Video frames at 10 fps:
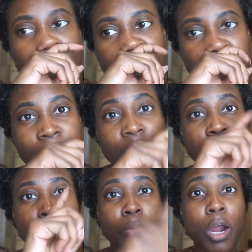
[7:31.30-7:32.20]
And then
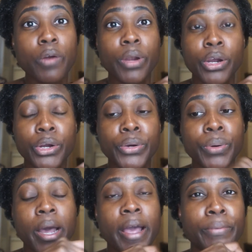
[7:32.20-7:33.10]

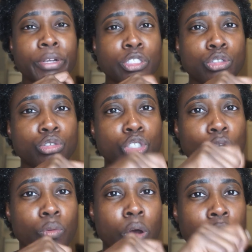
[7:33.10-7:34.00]
tomorrow I want to show
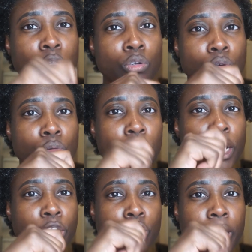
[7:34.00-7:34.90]
you all the new
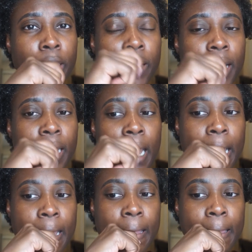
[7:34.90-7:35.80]
hair dryer I
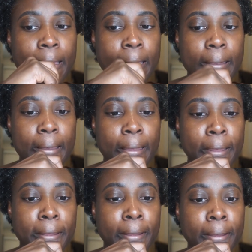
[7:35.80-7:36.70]
got.
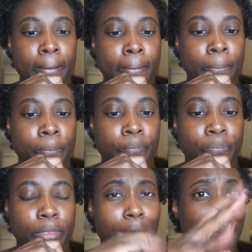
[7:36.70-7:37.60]
Um,
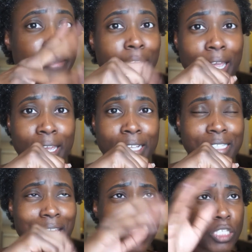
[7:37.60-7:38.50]
I'm late. It's
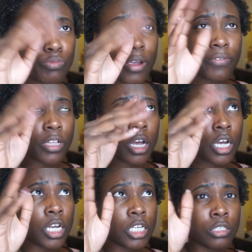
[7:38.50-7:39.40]
like this
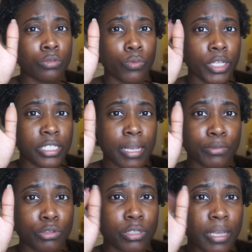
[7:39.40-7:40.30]
Revlon one step,
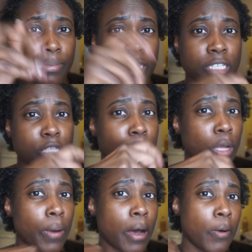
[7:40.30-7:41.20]
two step thing to
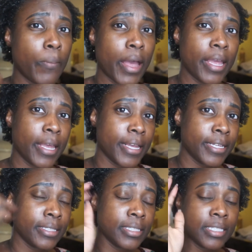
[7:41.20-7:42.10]
blow out my
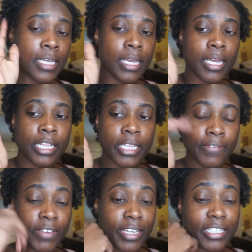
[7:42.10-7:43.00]
ends,
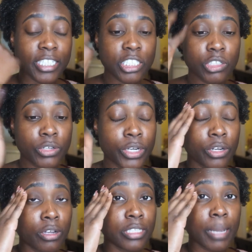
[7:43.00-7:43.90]
leave-in conditioner and
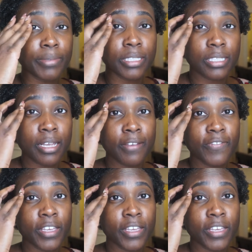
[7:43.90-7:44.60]
all types of stuff.